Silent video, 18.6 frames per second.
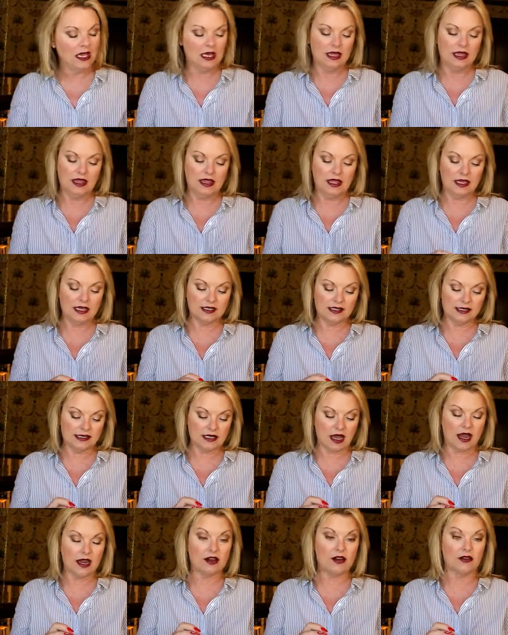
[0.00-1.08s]
This
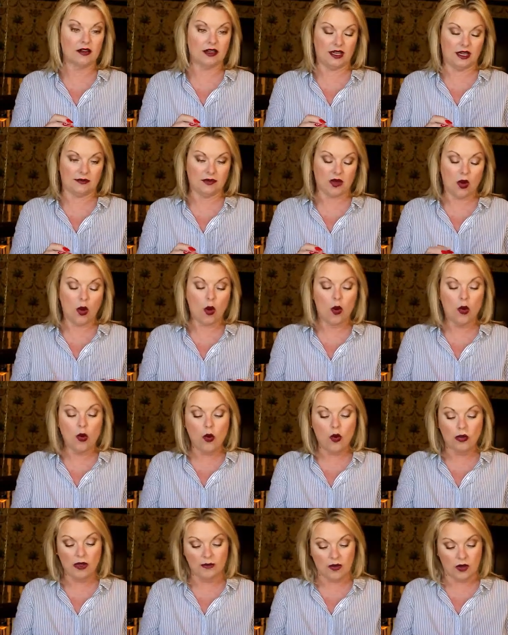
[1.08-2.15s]
eye cream,
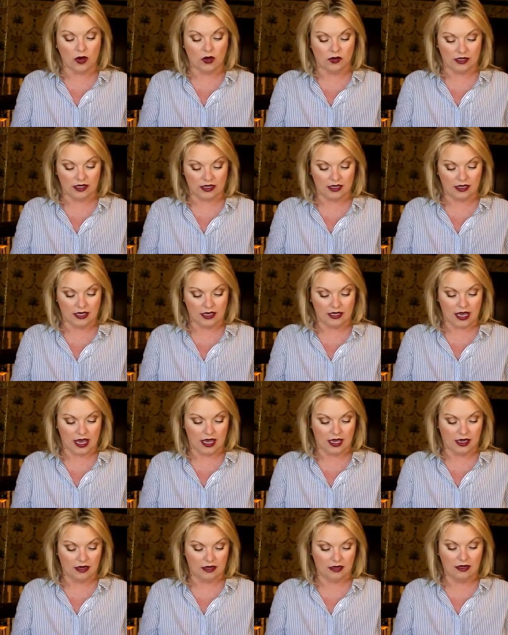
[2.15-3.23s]
holy moly.
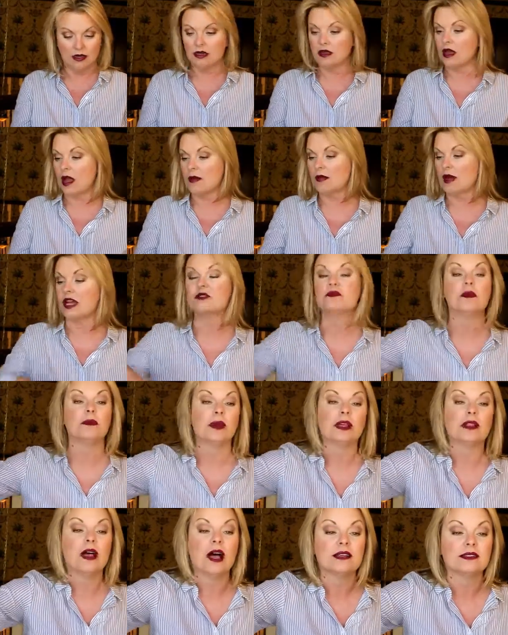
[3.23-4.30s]
Again, I'm gonna have to put my
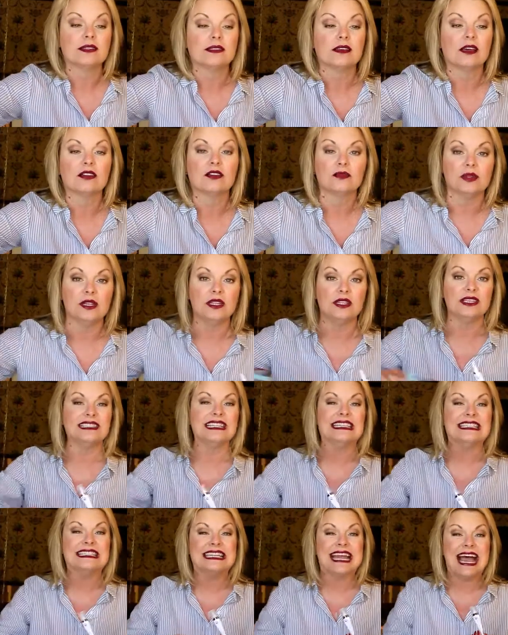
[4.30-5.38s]
glasses on to read this.
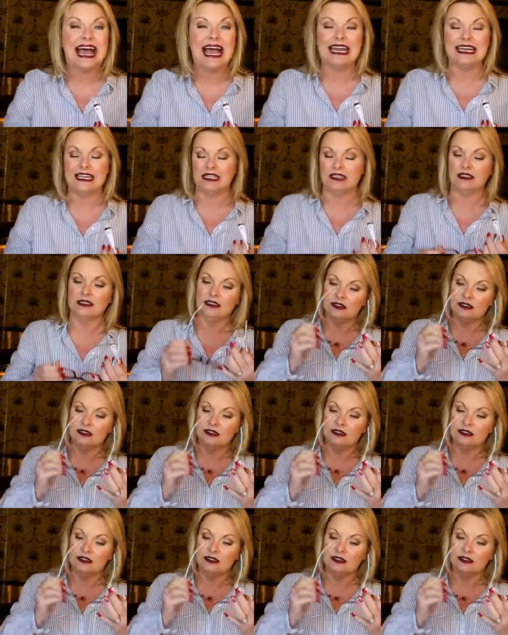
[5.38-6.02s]
It's tiny.